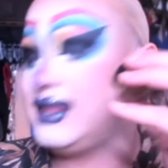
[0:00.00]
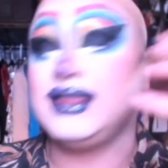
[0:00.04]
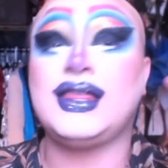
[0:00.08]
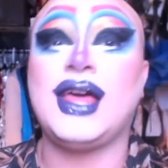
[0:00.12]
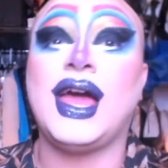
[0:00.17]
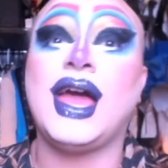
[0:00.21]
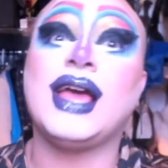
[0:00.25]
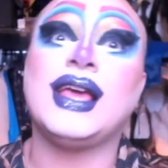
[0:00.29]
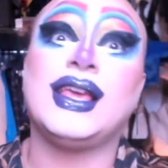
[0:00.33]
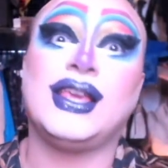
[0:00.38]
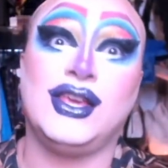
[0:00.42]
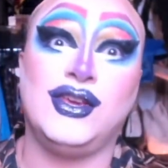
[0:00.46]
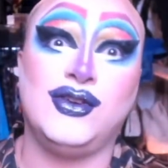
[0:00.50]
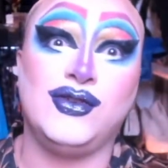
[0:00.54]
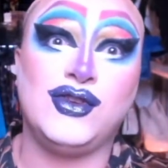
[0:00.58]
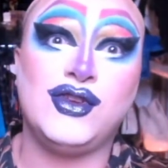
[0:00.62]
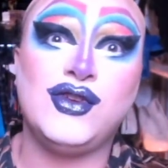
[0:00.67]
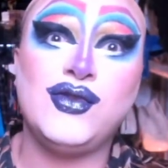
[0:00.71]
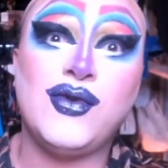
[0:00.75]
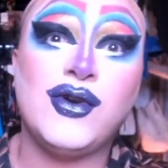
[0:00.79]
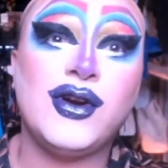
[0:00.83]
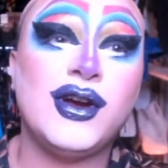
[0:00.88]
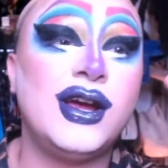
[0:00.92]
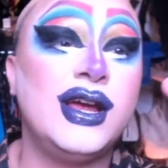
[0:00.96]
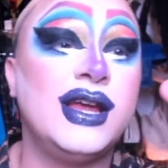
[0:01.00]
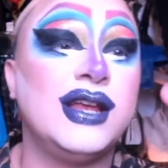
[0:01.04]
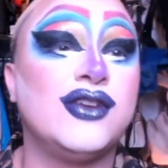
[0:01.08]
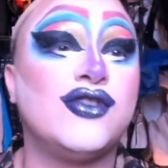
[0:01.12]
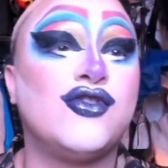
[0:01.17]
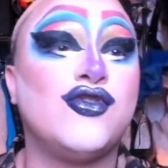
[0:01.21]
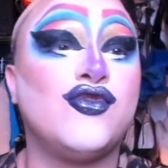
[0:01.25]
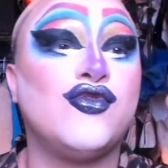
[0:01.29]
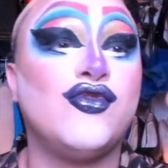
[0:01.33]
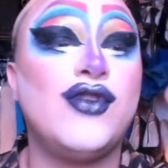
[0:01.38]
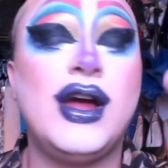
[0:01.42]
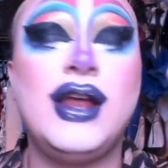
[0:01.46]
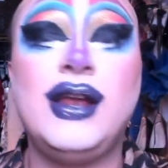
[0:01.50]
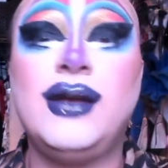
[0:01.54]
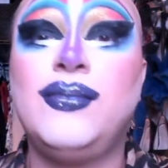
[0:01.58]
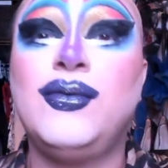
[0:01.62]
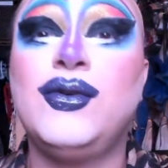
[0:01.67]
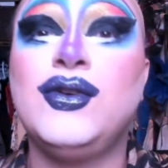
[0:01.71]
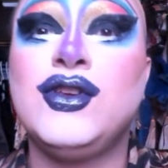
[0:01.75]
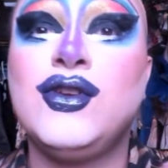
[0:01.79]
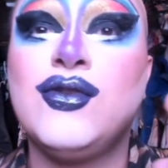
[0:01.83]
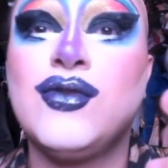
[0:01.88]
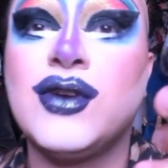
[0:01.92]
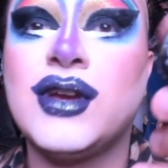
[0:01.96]
Thank you. You are incredible.
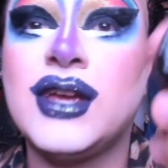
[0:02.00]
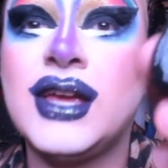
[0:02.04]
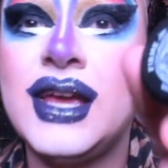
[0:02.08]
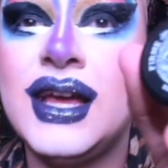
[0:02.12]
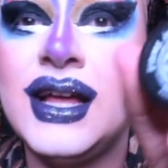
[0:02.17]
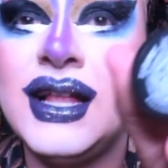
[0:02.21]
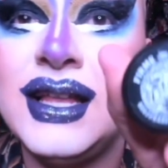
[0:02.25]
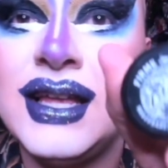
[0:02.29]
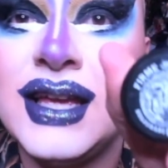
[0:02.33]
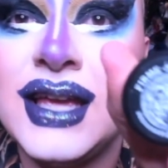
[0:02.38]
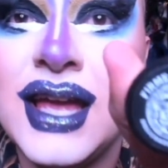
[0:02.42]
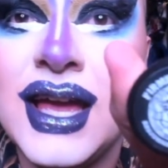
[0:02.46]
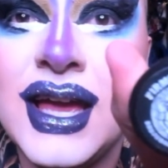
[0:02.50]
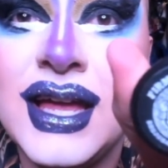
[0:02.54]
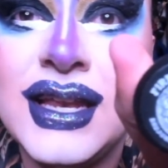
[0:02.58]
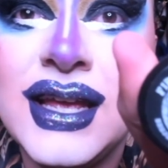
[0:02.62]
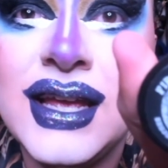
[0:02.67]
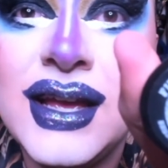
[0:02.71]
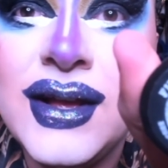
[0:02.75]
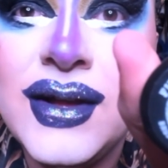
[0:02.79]
You are killing it.